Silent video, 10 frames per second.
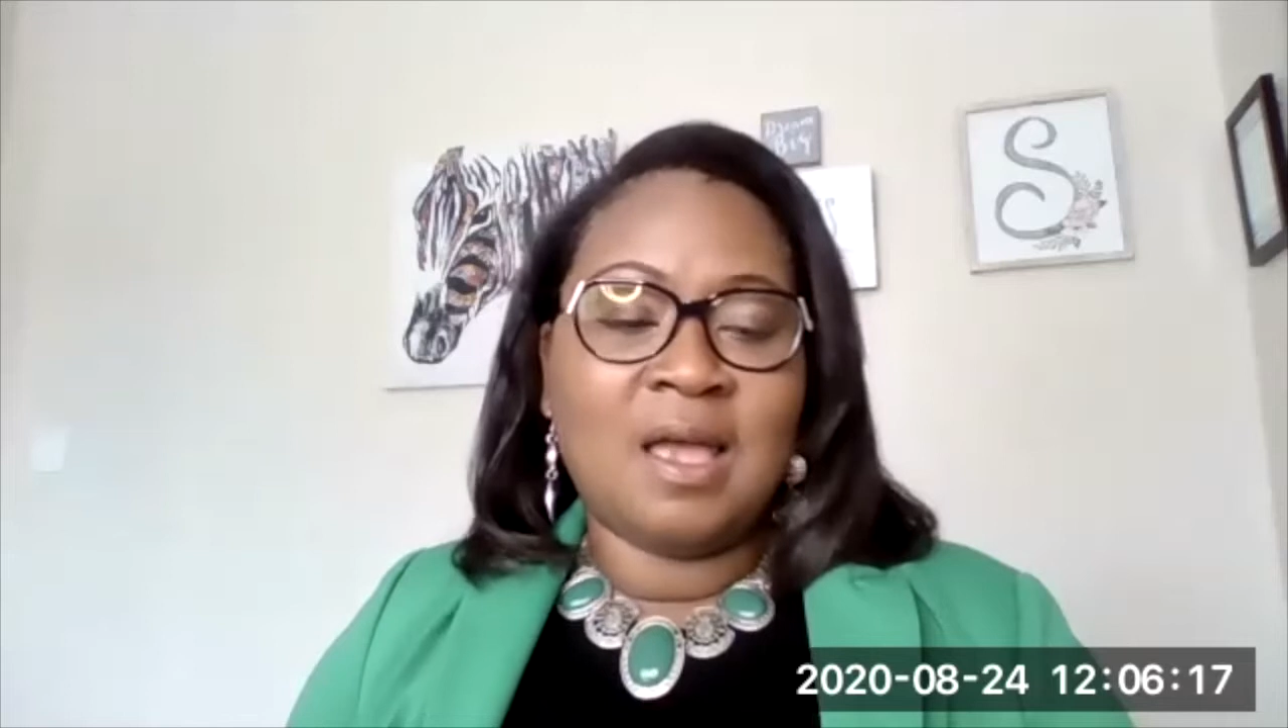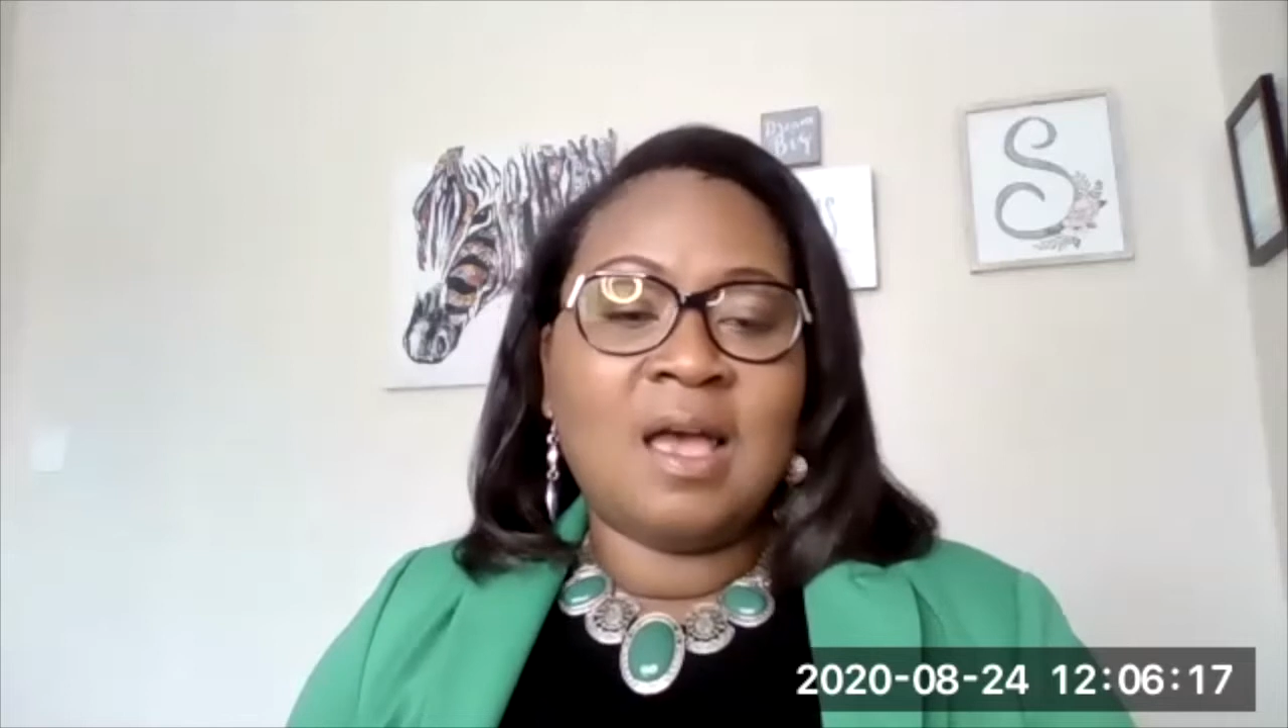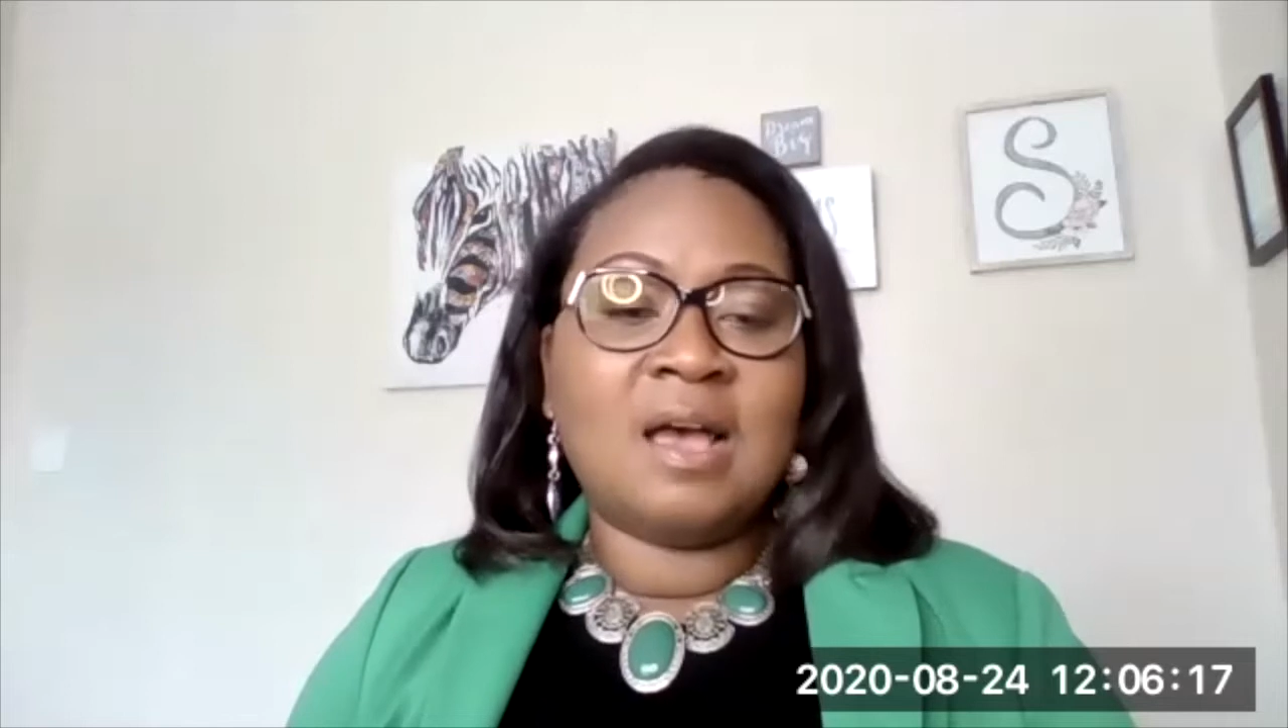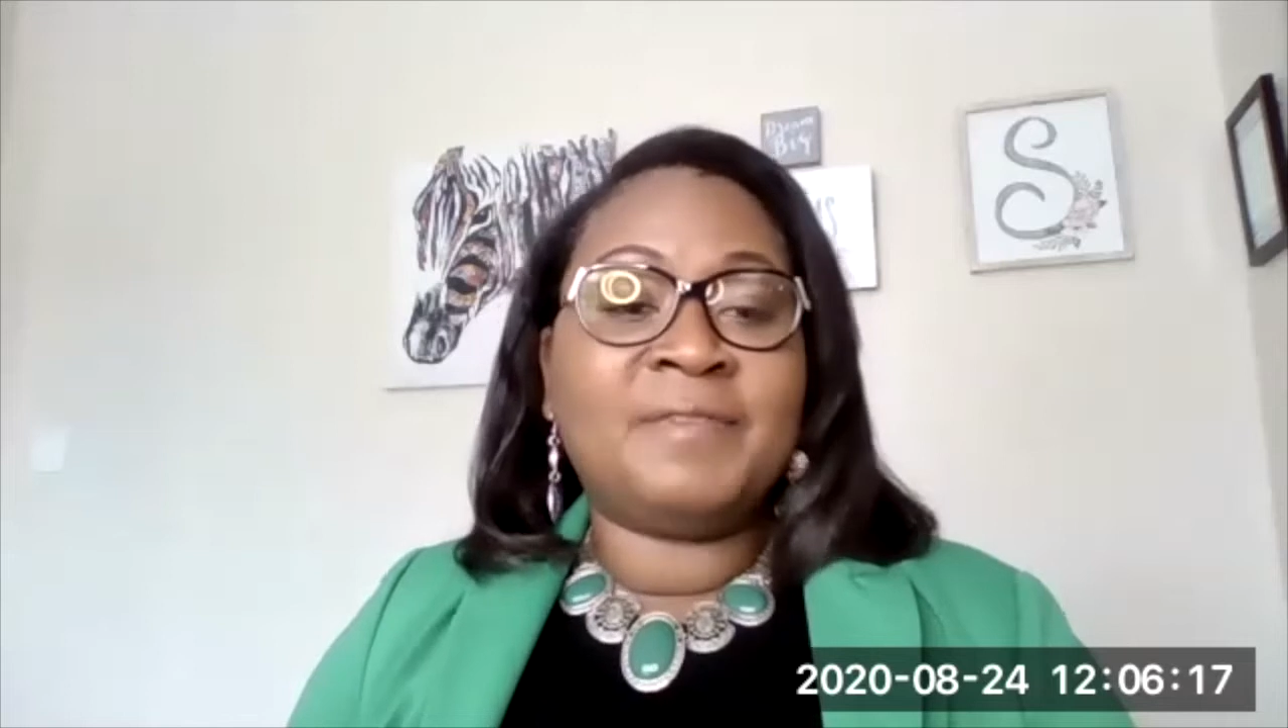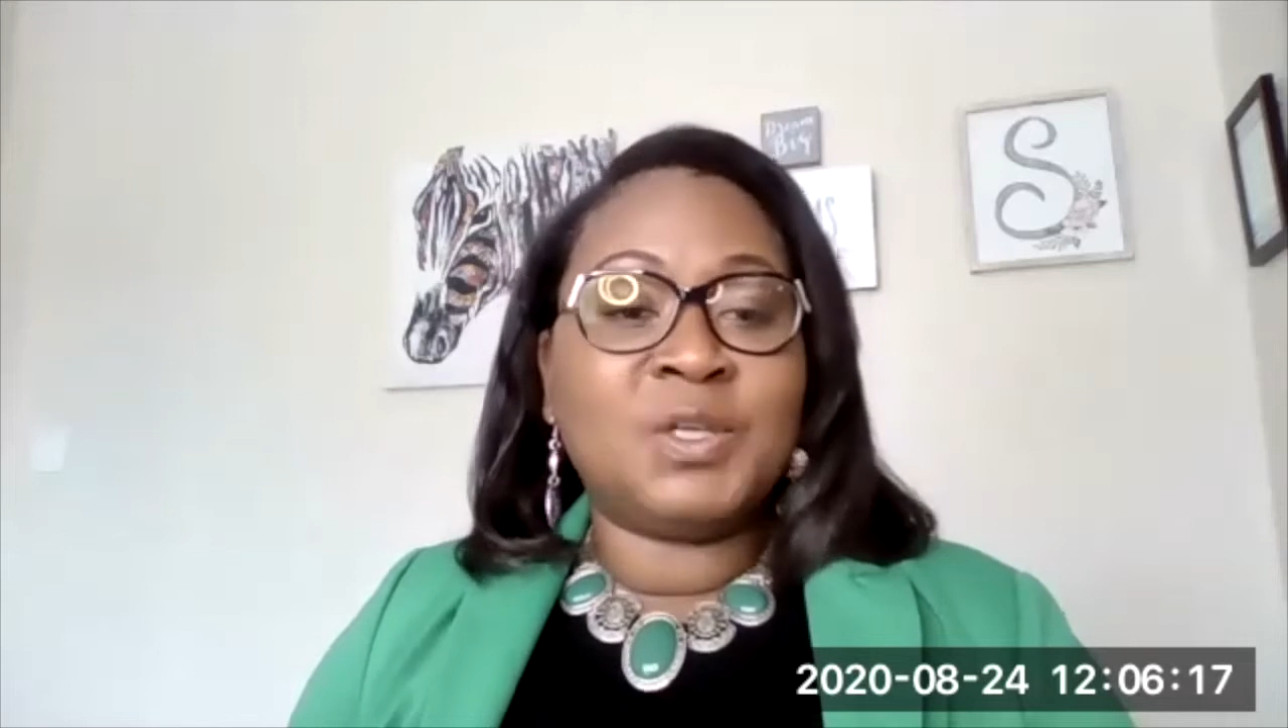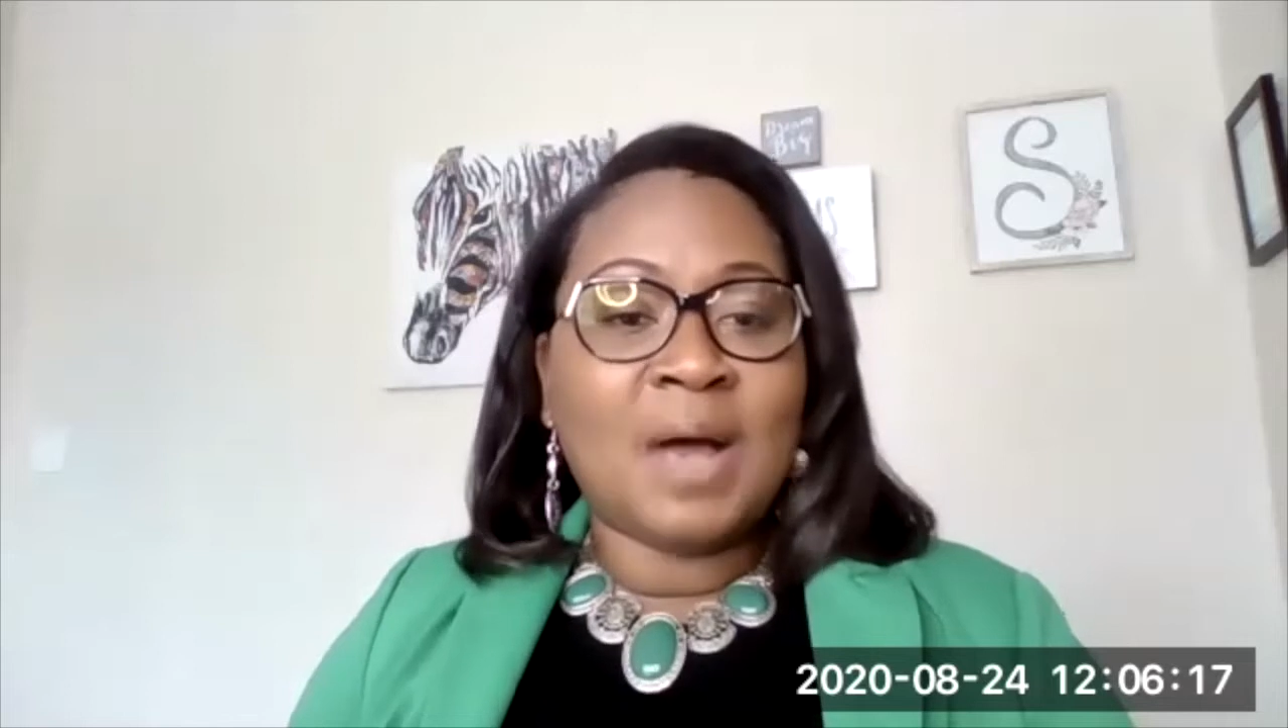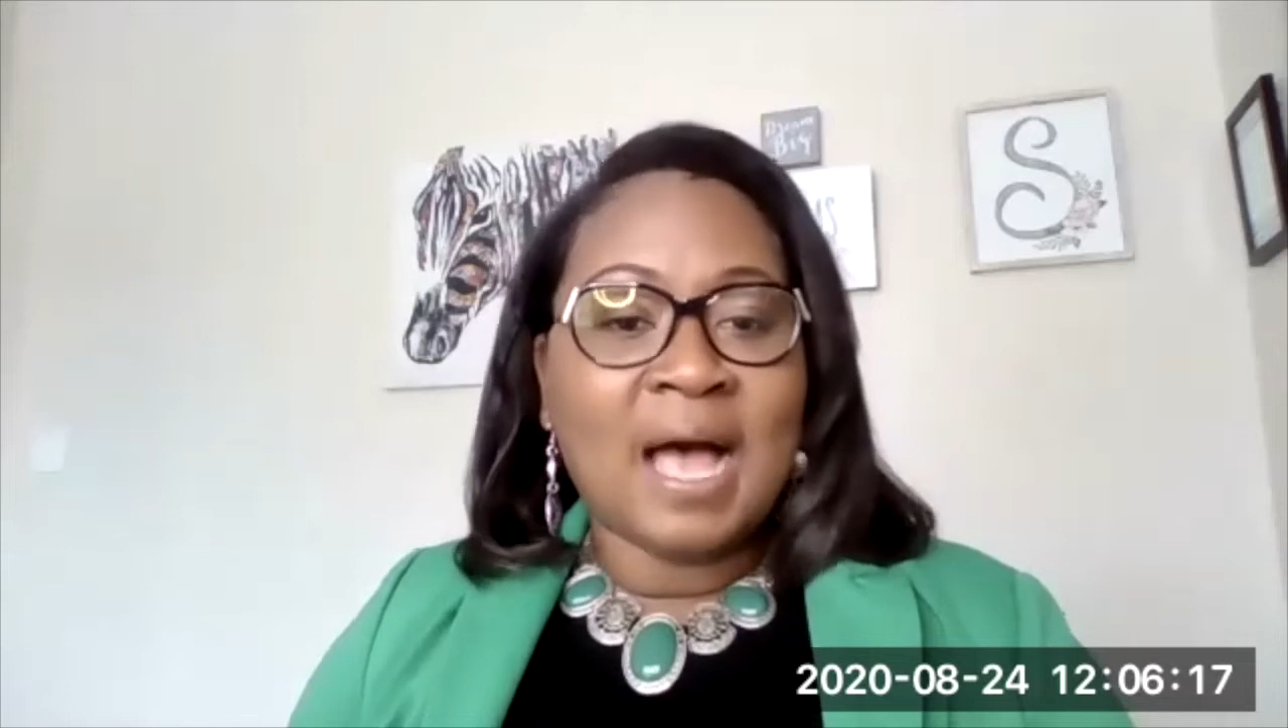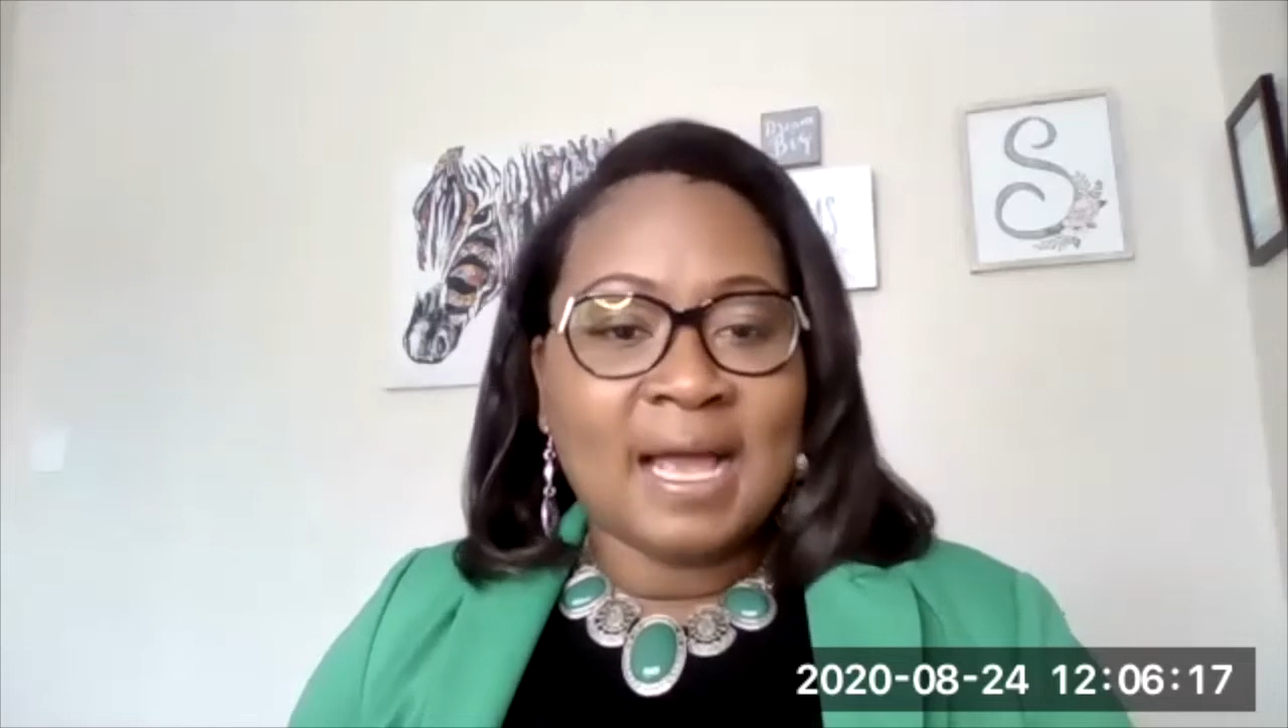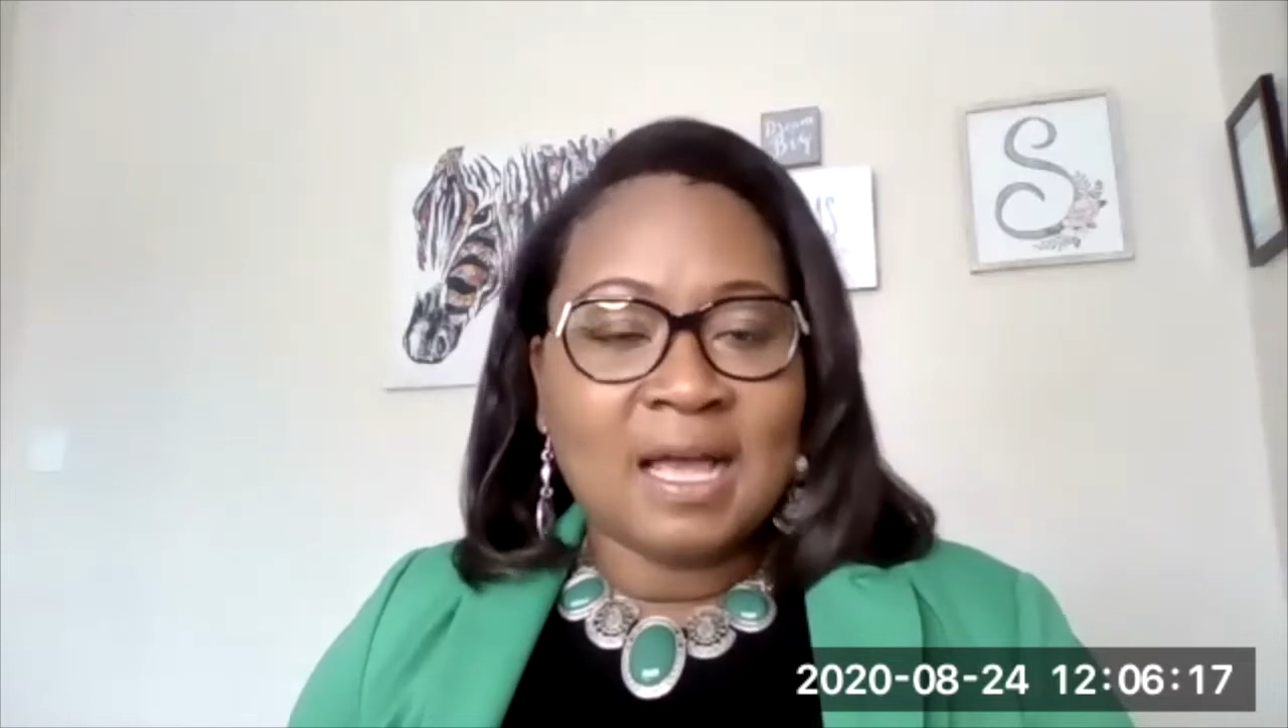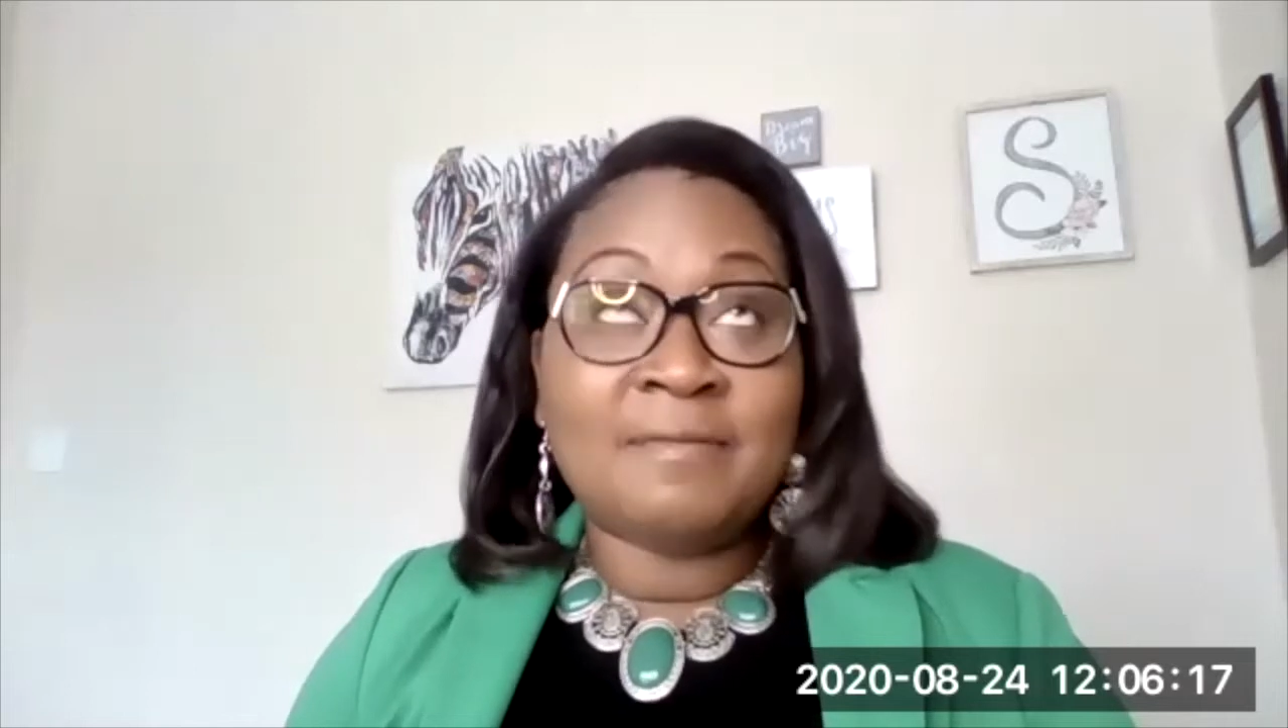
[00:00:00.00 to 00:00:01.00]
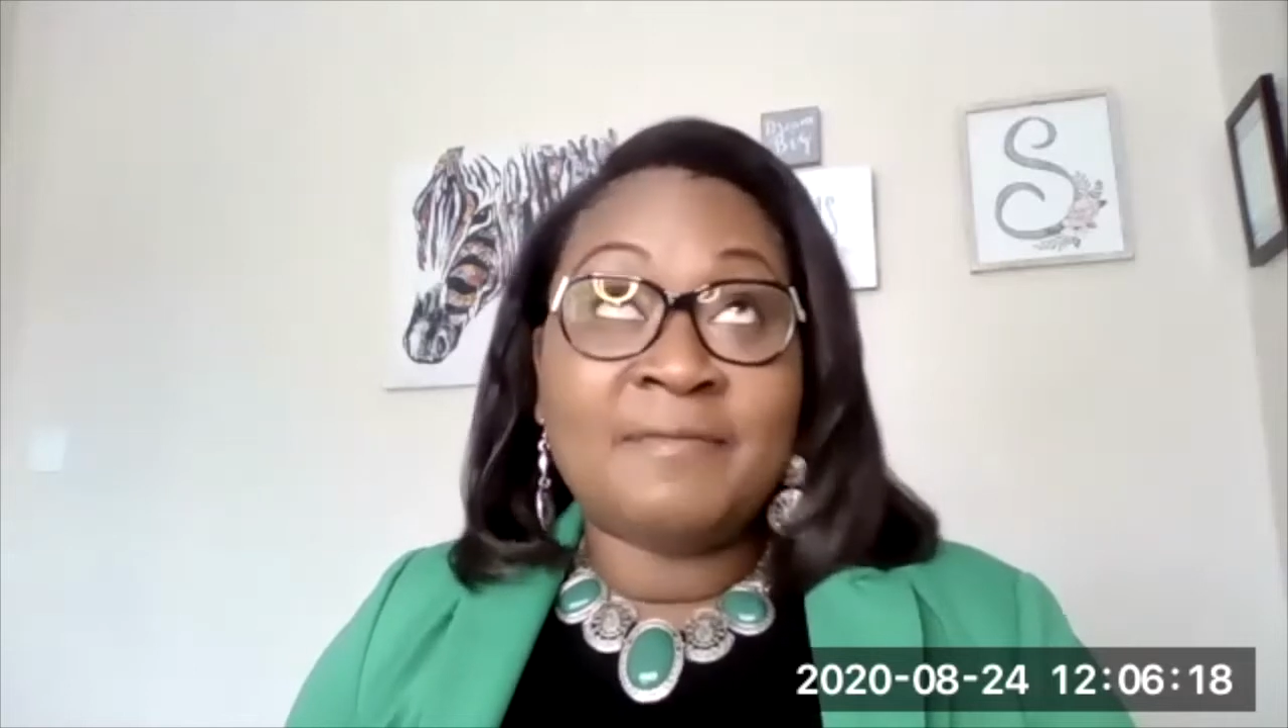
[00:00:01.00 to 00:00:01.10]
A